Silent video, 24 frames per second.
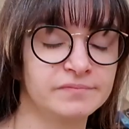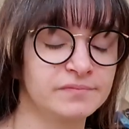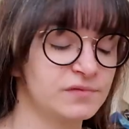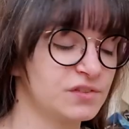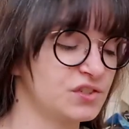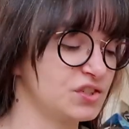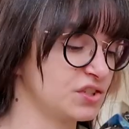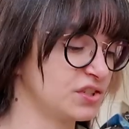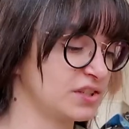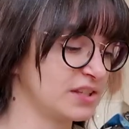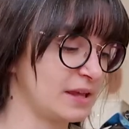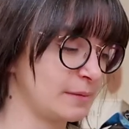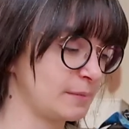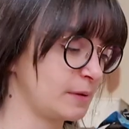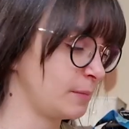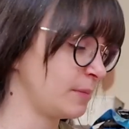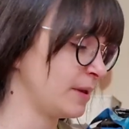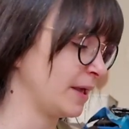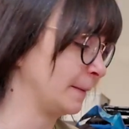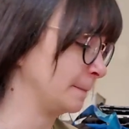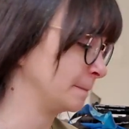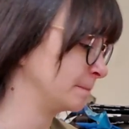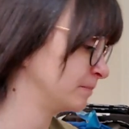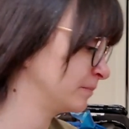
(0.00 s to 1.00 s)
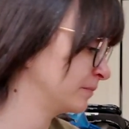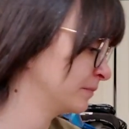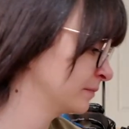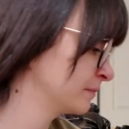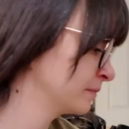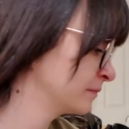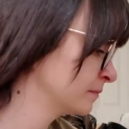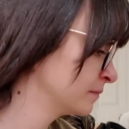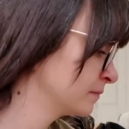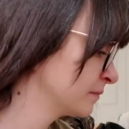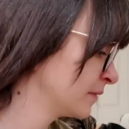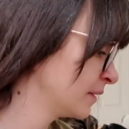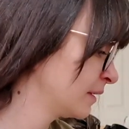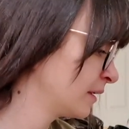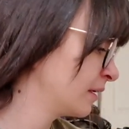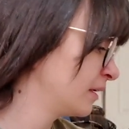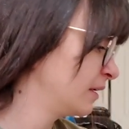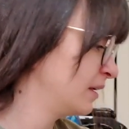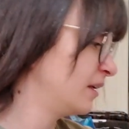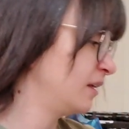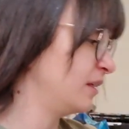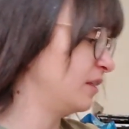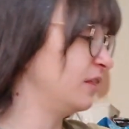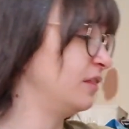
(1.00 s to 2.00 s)
Just let me be.
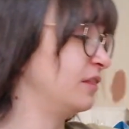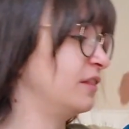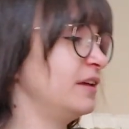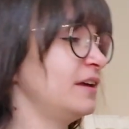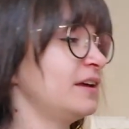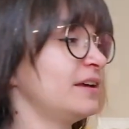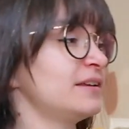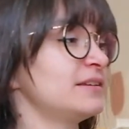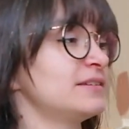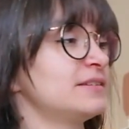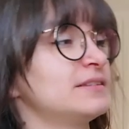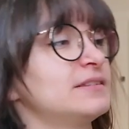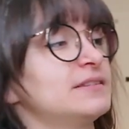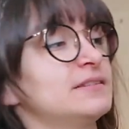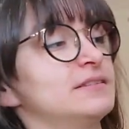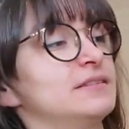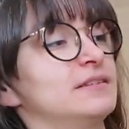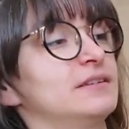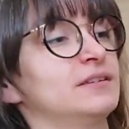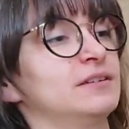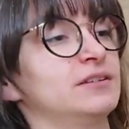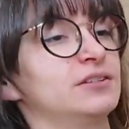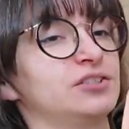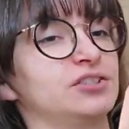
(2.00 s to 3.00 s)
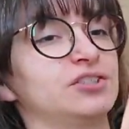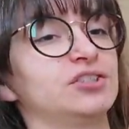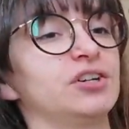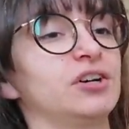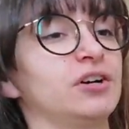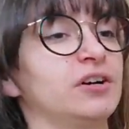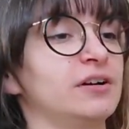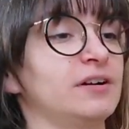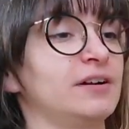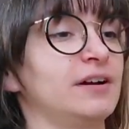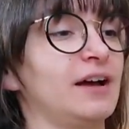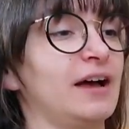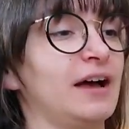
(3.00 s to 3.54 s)
This shirt,